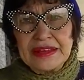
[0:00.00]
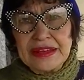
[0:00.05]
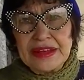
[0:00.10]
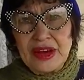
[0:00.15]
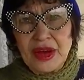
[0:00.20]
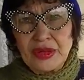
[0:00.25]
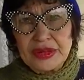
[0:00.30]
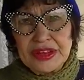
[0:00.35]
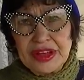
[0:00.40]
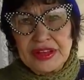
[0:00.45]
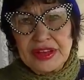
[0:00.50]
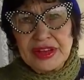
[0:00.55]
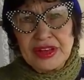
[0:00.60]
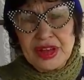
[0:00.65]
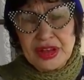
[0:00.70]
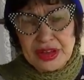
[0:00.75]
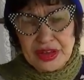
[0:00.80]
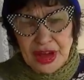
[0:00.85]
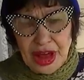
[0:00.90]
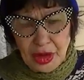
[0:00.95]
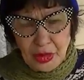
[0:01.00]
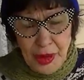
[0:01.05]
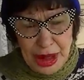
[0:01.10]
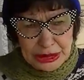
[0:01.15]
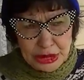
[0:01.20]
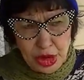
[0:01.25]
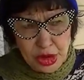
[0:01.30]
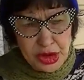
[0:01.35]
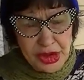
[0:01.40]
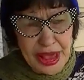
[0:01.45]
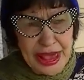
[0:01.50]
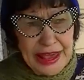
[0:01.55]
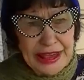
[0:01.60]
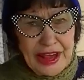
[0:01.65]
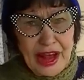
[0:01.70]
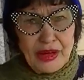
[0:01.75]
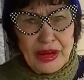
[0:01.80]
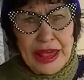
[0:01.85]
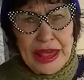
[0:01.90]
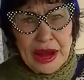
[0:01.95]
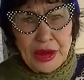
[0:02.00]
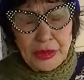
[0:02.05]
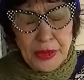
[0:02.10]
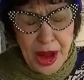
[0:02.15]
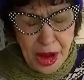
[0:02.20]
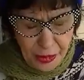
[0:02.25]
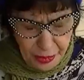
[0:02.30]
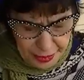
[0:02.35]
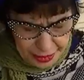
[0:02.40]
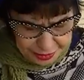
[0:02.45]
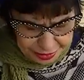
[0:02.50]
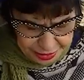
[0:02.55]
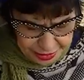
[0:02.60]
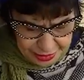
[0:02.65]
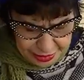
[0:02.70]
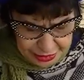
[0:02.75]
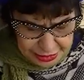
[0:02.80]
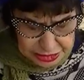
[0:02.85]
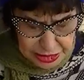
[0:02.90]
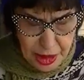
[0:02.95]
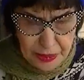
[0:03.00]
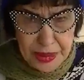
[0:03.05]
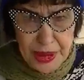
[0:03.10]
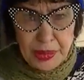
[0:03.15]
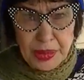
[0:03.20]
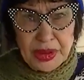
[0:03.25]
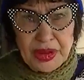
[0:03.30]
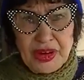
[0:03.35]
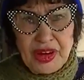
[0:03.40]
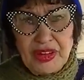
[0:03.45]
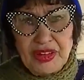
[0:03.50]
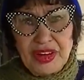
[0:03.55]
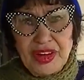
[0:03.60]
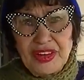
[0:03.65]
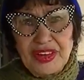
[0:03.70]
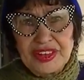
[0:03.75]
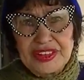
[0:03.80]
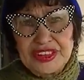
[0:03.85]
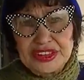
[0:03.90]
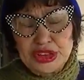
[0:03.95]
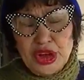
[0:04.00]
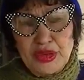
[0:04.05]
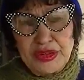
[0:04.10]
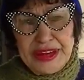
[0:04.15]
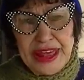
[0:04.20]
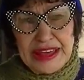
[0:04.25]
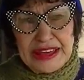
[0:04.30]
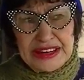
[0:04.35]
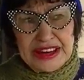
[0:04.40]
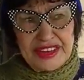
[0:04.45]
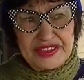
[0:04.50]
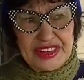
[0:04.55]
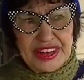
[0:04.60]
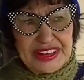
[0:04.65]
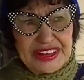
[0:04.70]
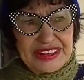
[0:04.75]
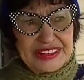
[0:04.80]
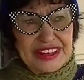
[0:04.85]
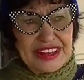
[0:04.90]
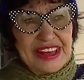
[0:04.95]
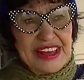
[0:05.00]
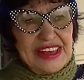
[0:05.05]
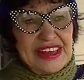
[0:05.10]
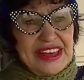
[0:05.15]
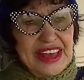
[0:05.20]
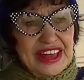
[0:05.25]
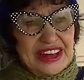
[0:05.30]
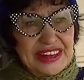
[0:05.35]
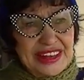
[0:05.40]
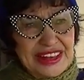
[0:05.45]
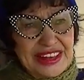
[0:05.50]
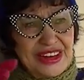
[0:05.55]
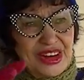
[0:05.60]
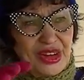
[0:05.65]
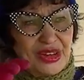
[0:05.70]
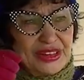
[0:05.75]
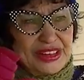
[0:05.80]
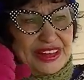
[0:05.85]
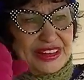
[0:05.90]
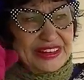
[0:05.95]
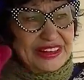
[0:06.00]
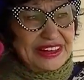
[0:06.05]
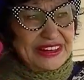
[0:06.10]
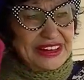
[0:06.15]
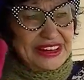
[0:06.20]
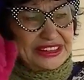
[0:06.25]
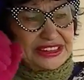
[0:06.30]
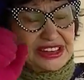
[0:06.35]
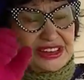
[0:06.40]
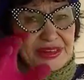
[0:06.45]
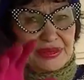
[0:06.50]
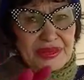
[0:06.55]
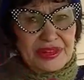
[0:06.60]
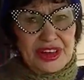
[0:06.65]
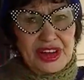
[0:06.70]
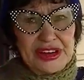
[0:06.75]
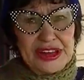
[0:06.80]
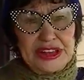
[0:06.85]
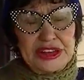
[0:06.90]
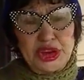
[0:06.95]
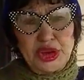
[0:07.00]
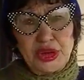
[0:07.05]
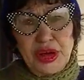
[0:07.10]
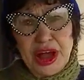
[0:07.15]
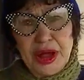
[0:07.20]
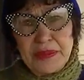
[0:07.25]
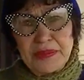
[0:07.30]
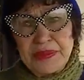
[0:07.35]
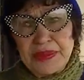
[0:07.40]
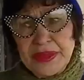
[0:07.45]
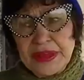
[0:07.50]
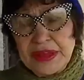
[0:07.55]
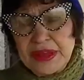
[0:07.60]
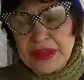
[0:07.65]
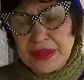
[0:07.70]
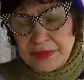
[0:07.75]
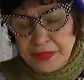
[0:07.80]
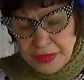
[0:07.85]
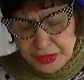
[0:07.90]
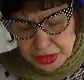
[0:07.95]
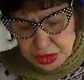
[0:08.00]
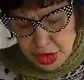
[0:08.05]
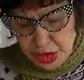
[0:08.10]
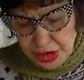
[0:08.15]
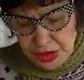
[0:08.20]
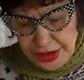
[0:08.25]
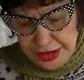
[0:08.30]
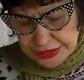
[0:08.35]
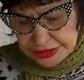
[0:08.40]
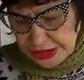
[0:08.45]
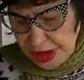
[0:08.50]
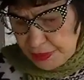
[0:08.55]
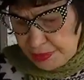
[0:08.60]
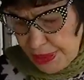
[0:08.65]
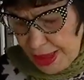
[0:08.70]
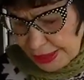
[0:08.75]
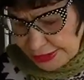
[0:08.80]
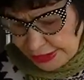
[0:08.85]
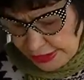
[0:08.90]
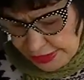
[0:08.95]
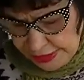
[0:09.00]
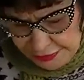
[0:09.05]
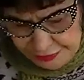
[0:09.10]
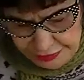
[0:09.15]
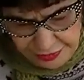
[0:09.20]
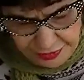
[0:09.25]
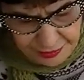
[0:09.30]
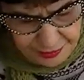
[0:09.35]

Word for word: you know yeah. you, you got to watch who you hang out hanging around with some people are, are, are so negative that it, it you know it, it, eats, it could eat you up yeah so you got to stay positive i